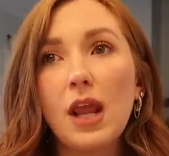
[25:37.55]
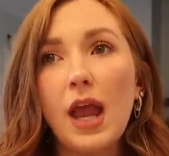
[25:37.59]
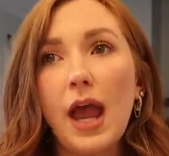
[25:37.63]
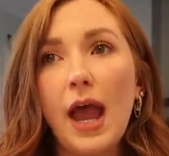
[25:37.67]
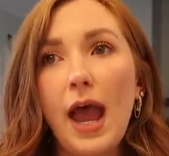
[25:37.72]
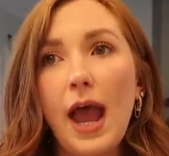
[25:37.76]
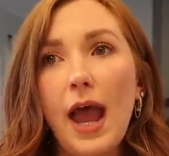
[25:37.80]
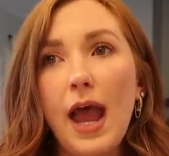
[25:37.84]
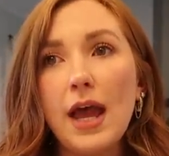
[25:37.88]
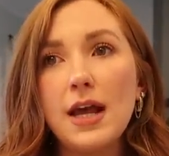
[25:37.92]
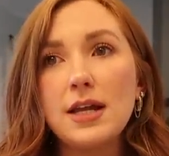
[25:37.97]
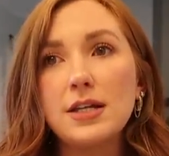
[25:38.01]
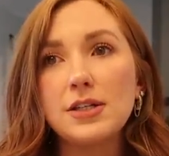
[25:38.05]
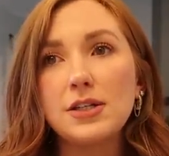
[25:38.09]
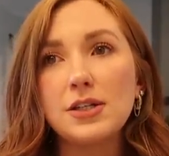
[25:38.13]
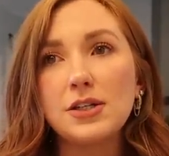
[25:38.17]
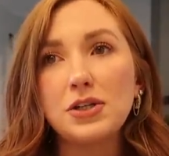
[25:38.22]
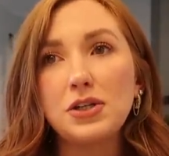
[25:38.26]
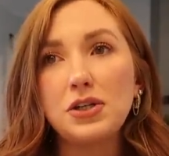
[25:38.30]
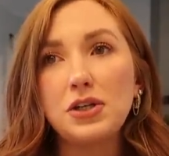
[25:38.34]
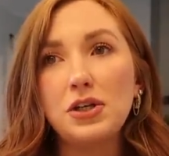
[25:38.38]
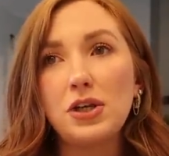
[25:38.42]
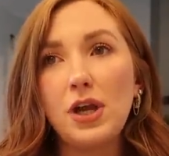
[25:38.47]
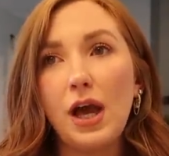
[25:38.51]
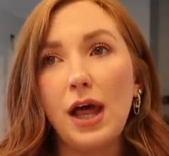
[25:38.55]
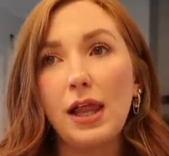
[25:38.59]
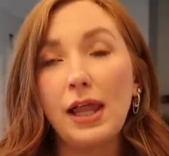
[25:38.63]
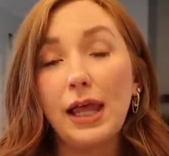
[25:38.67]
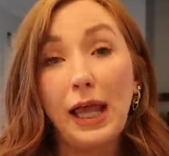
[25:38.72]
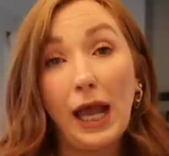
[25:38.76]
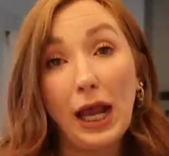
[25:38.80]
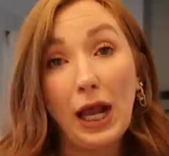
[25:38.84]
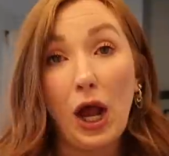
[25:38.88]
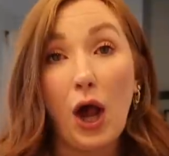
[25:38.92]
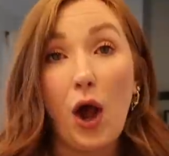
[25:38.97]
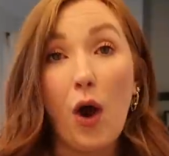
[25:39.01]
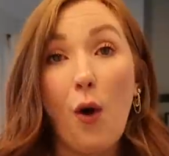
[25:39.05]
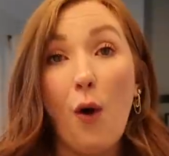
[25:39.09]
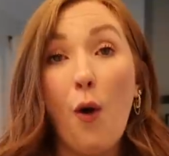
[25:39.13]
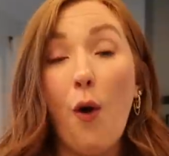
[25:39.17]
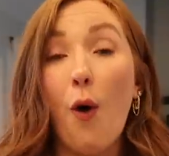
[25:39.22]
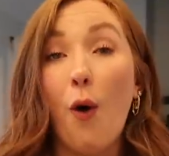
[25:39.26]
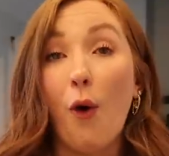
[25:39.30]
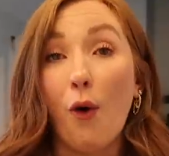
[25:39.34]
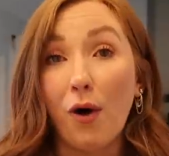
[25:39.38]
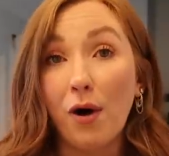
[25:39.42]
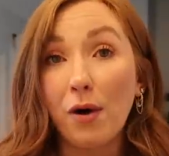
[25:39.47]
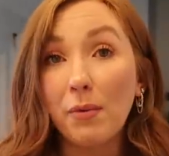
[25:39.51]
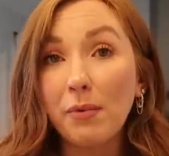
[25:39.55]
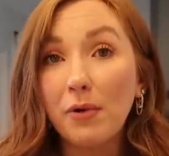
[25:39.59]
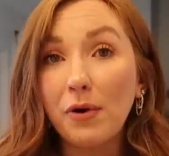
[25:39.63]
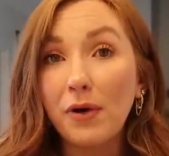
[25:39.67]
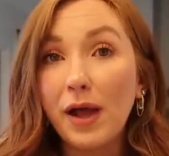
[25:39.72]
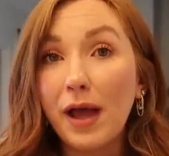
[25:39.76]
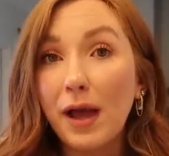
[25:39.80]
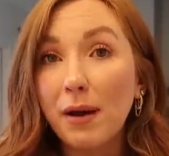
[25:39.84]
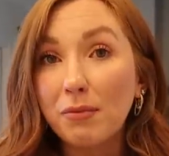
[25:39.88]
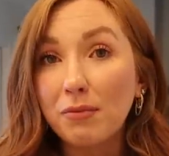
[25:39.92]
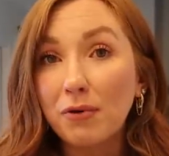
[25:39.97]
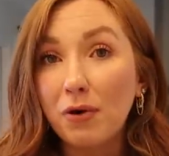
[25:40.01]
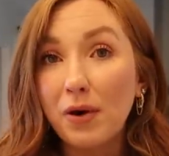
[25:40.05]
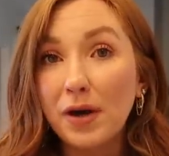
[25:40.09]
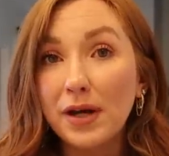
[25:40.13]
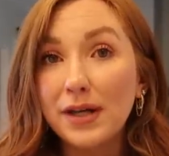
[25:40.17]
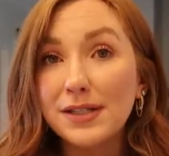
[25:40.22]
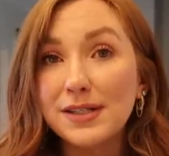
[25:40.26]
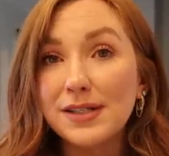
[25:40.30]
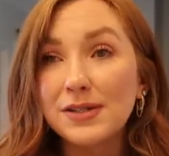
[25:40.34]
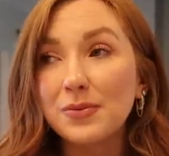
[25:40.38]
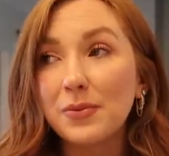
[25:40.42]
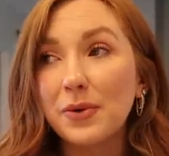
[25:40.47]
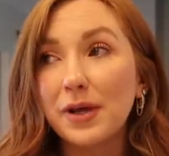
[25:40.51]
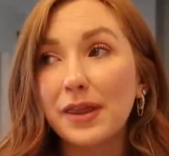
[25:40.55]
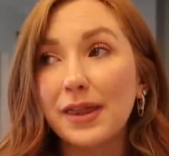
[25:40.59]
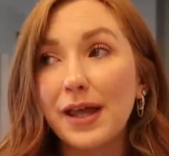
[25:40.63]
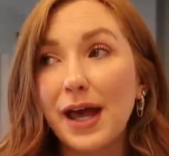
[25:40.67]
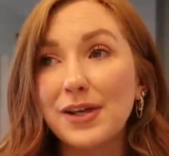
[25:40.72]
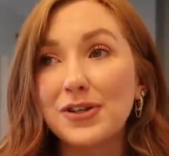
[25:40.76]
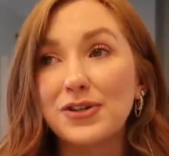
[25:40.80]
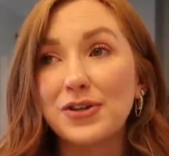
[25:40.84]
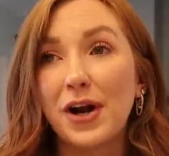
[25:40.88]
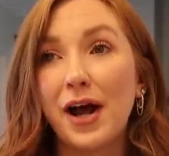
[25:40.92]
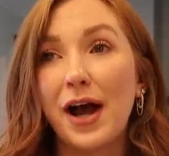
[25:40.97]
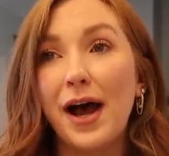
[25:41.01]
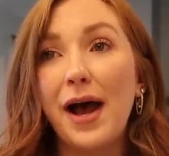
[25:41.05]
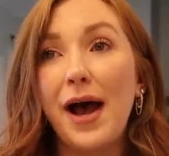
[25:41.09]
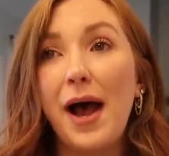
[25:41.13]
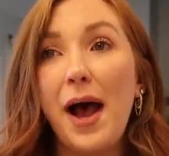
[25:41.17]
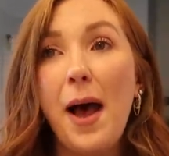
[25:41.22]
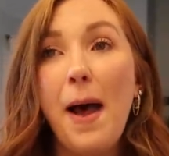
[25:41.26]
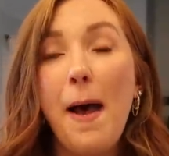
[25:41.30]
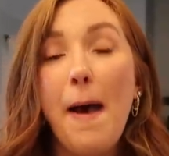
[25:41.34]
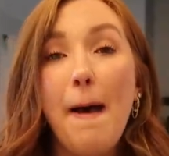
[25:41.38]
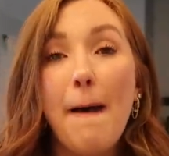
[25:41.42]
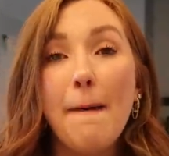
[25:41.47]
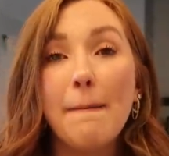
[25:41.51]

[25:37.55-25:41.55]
And like I got horrible hemorrhoids with Ezra,